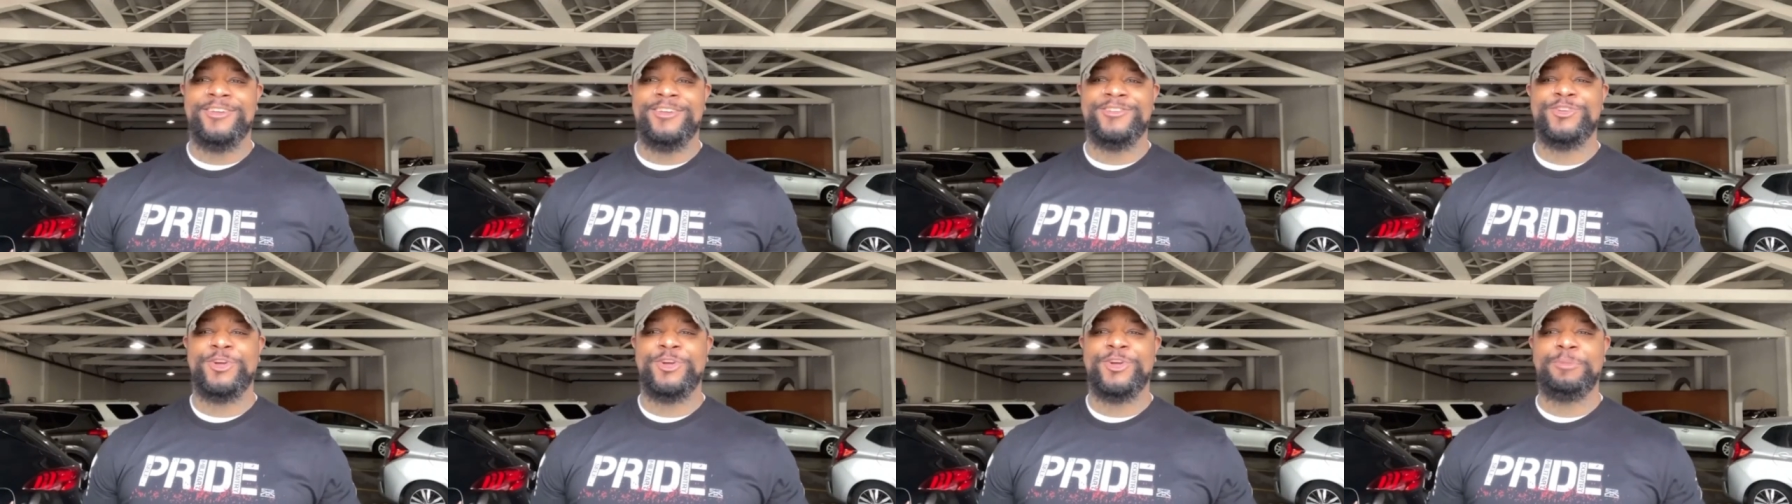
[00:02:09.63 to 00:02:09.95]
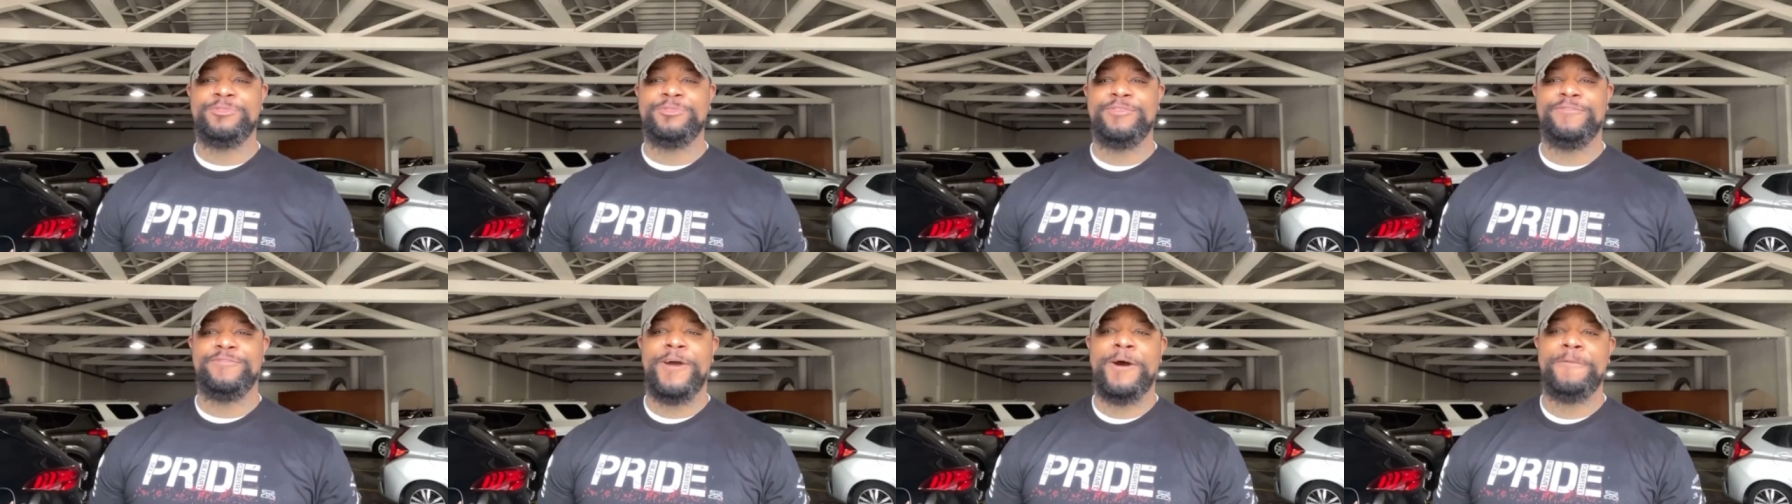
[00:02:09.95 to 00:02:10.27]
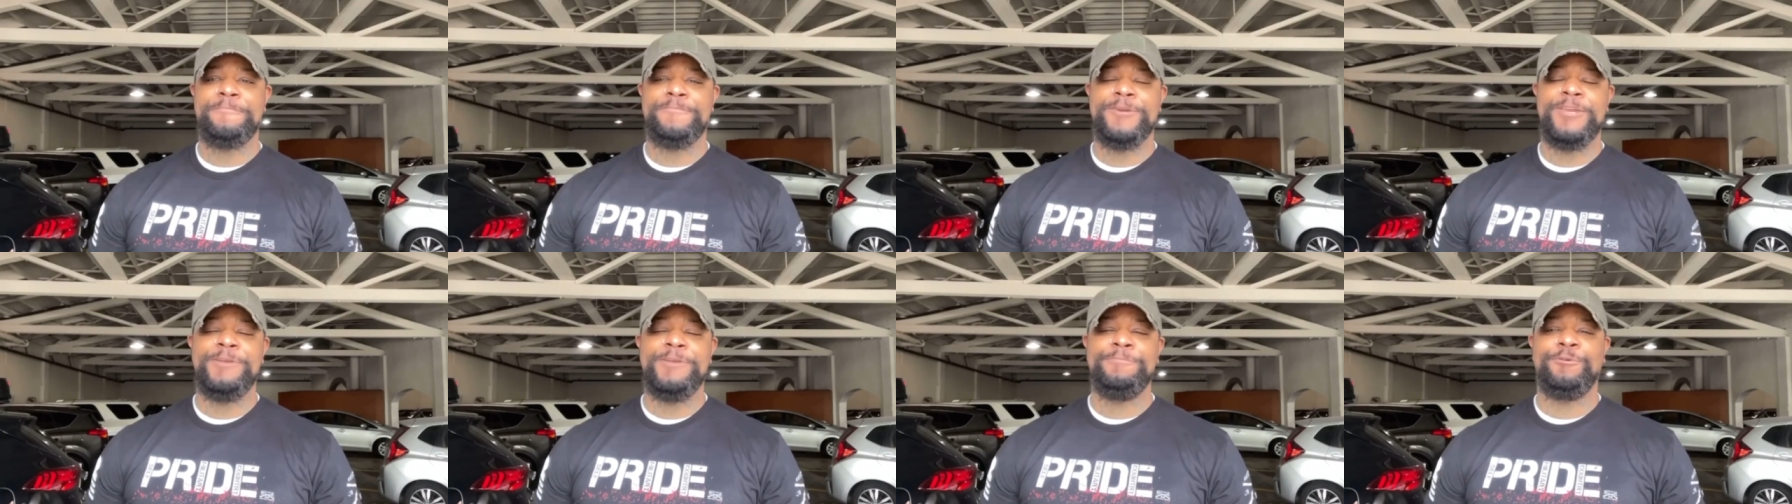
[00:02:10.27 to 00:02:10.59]
In terms of how
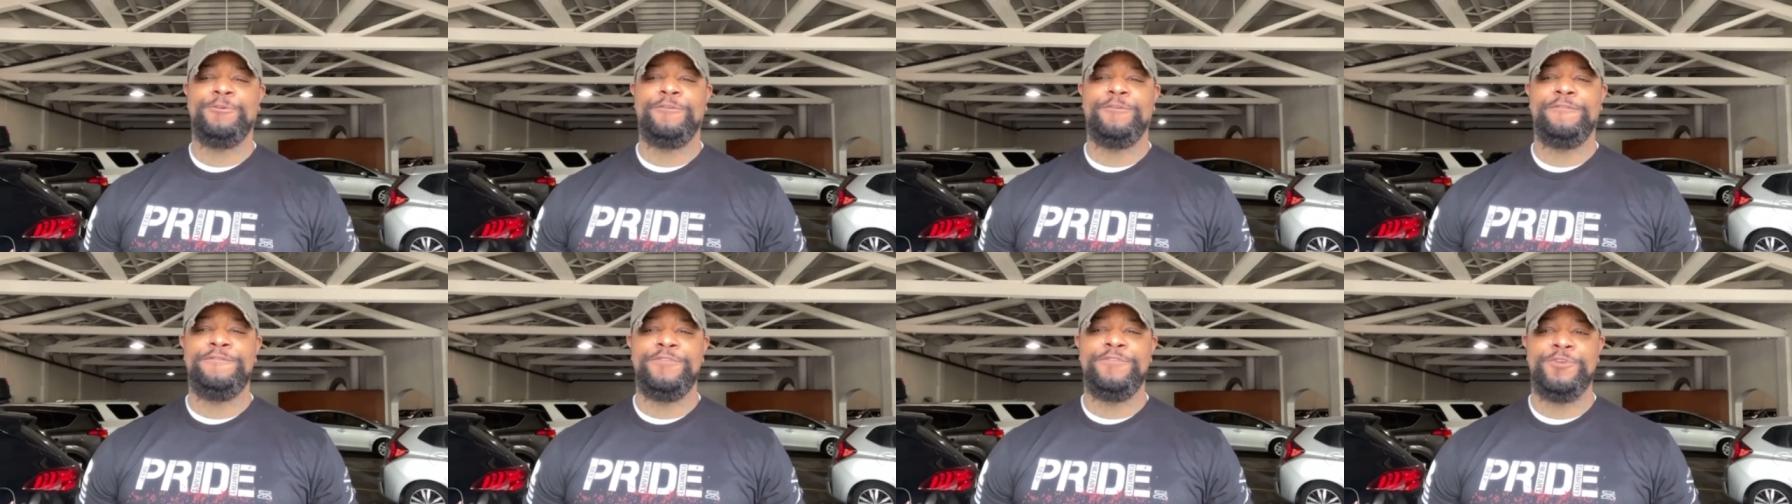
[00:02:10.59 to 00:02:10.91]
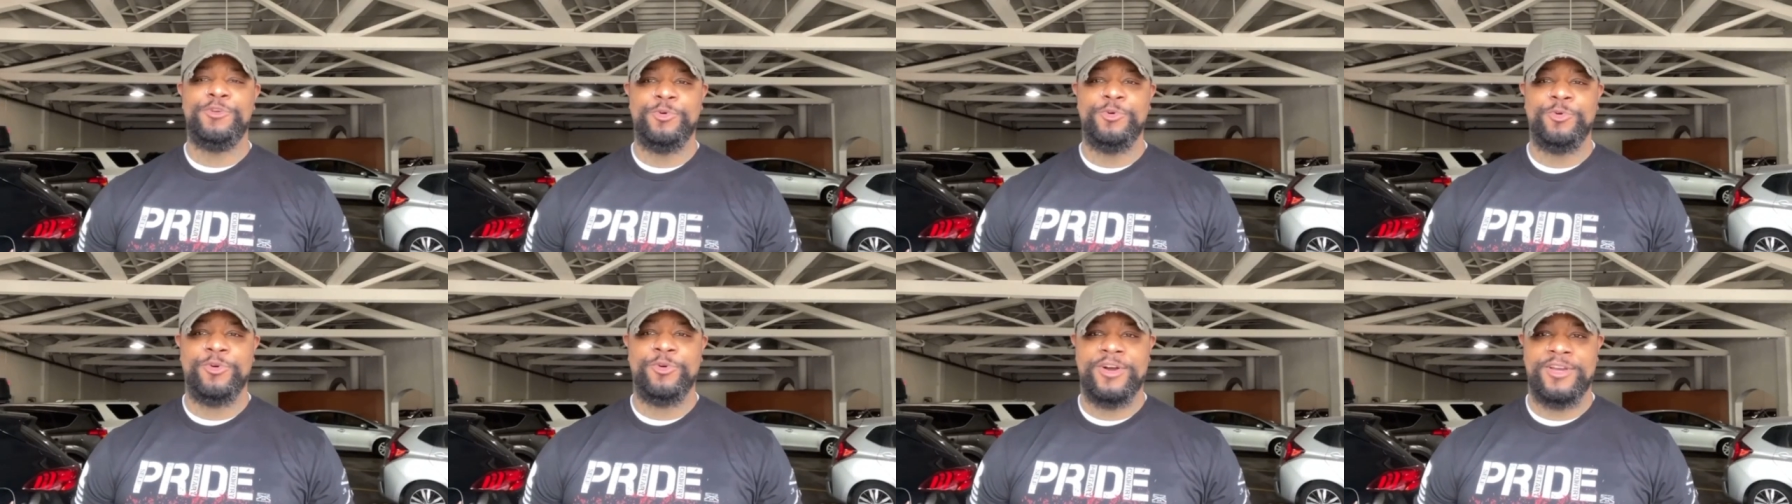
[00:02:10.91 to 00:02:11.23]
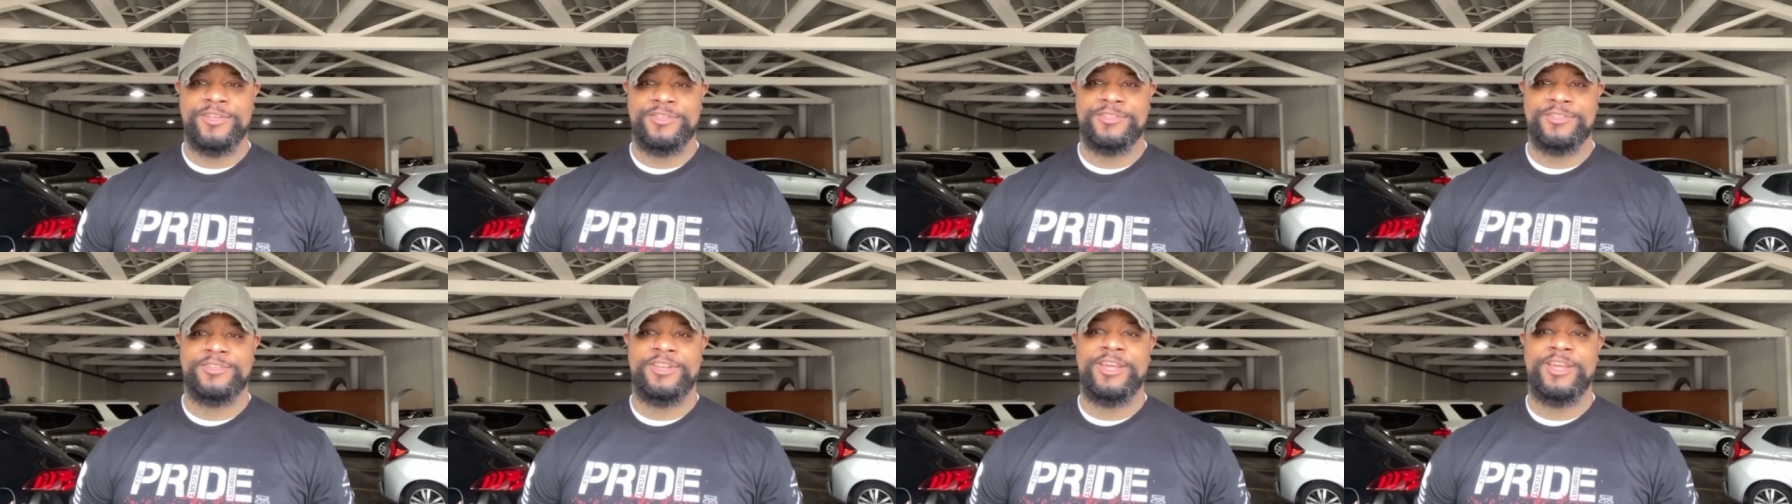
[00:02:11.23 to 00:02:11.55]
people view
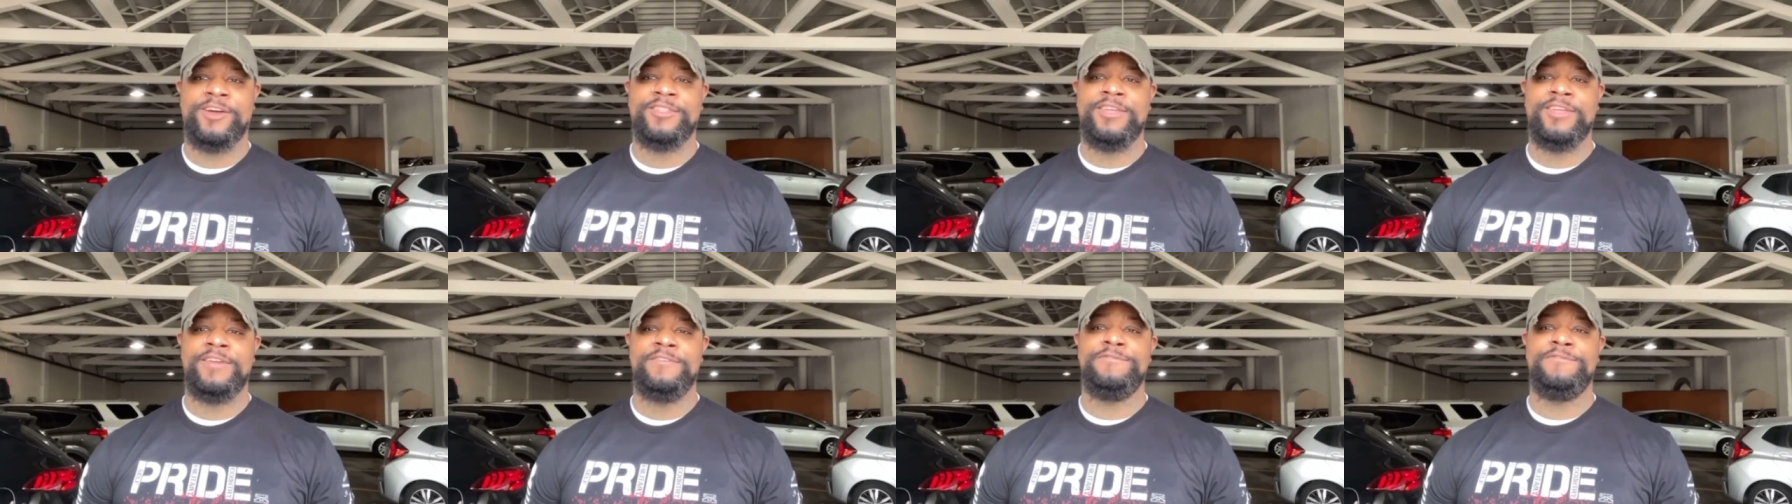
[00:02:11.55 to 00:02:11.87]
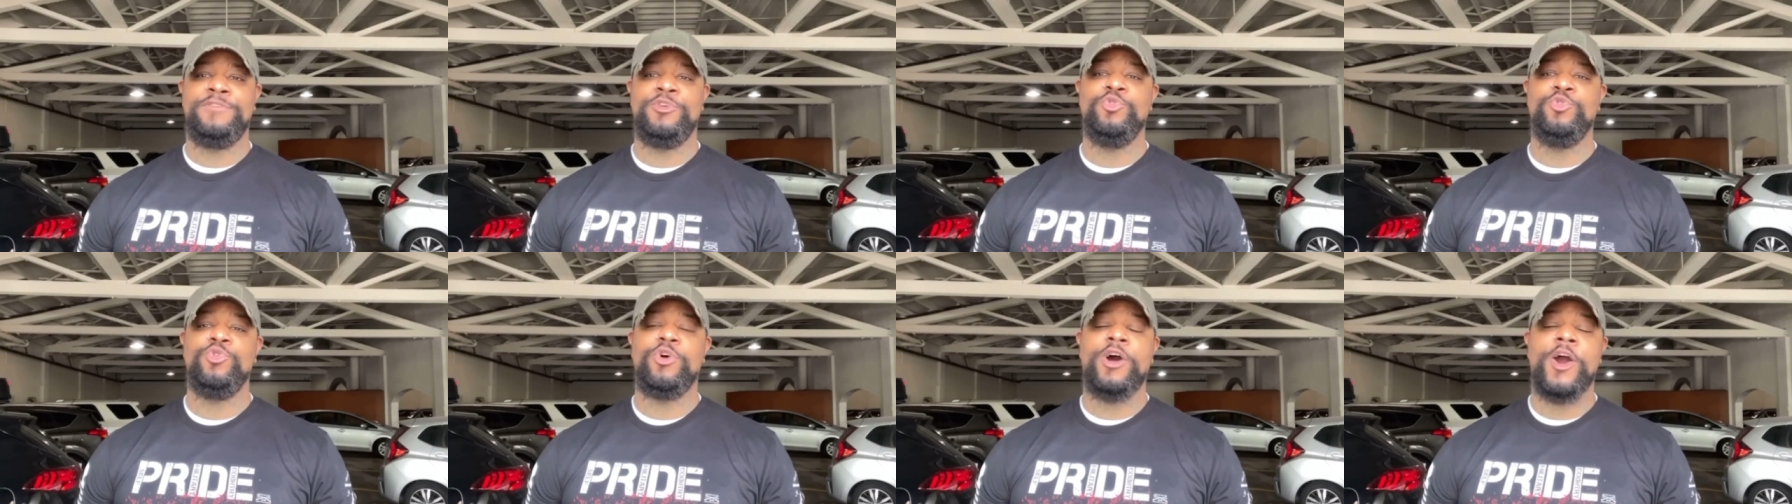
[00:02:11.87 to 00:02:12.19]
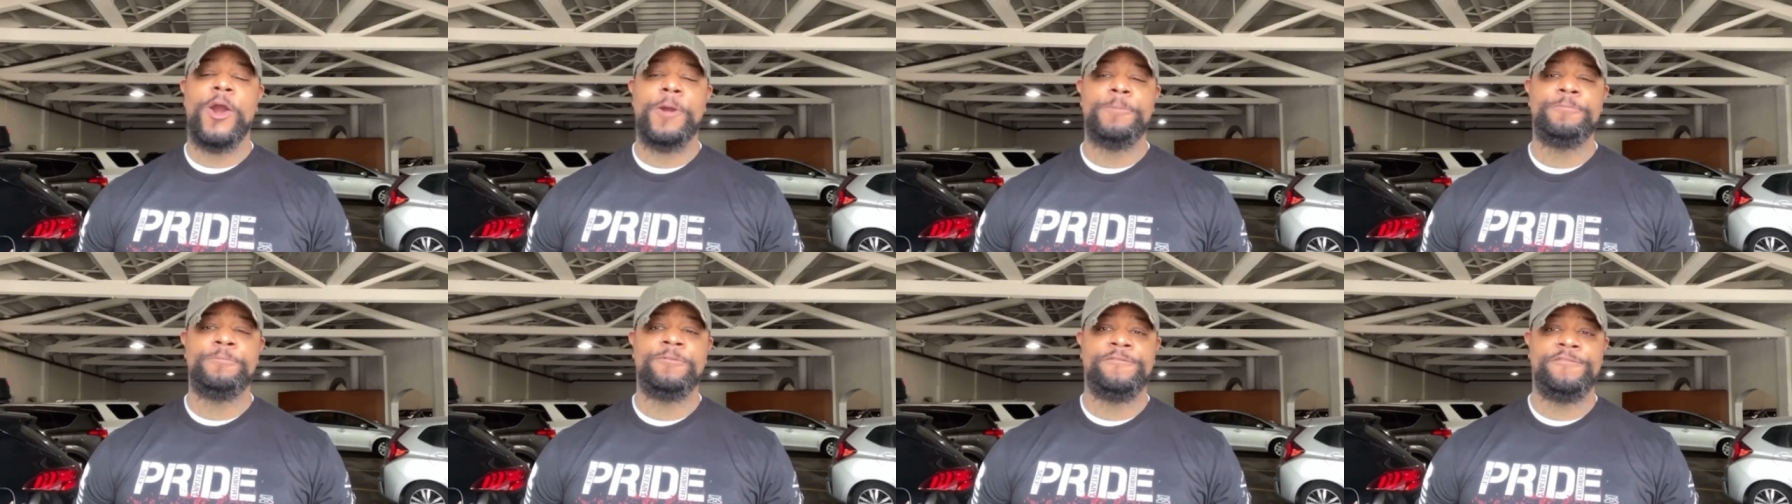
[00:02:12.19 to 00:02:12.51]
us and how they view
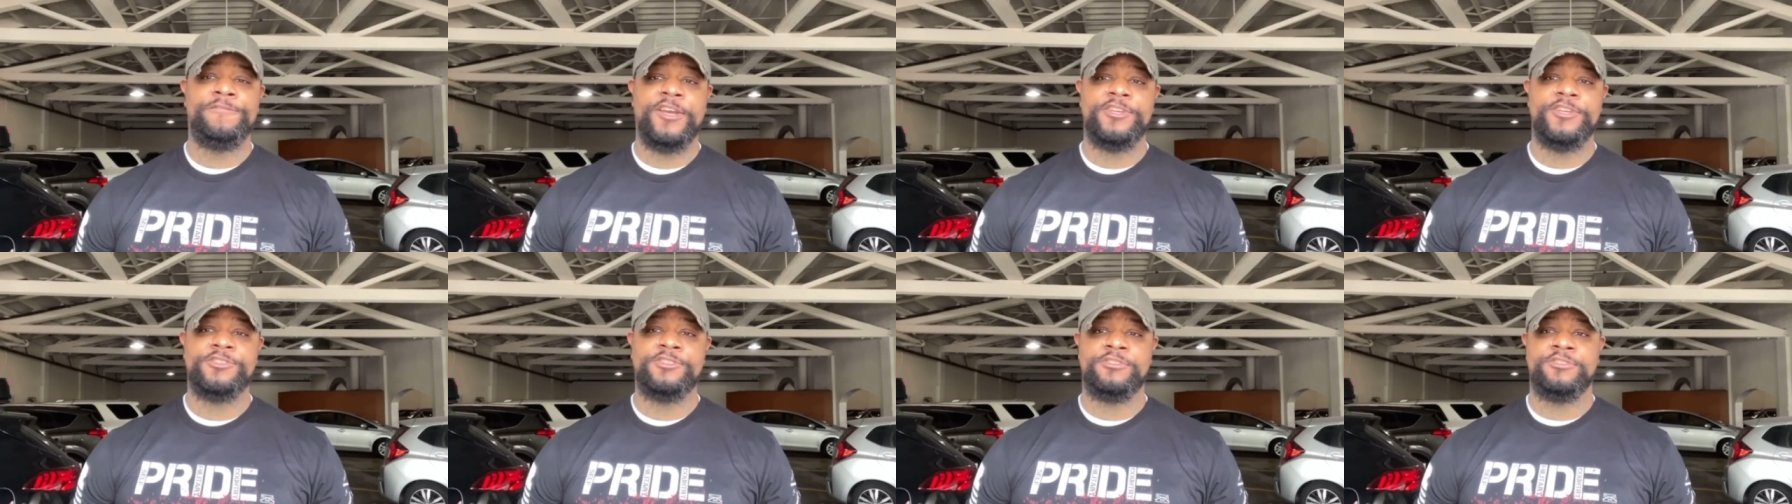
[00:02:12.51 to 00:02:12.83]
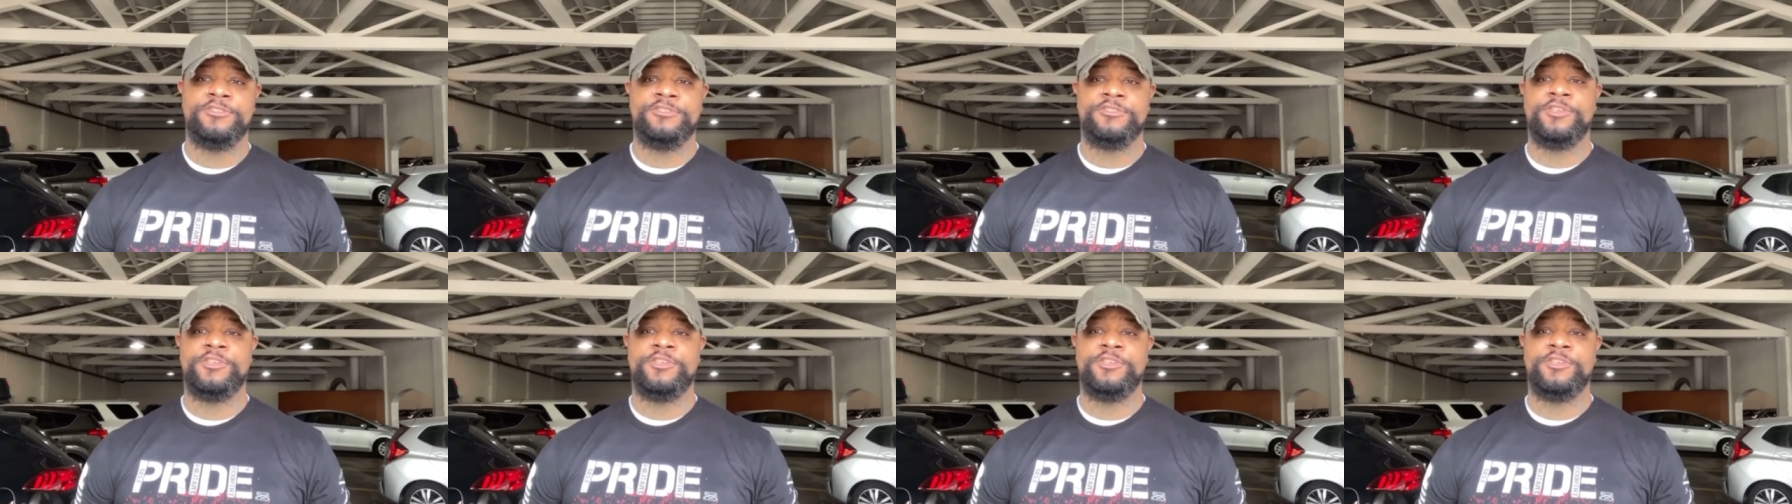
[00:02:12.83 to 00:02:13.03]
our profession.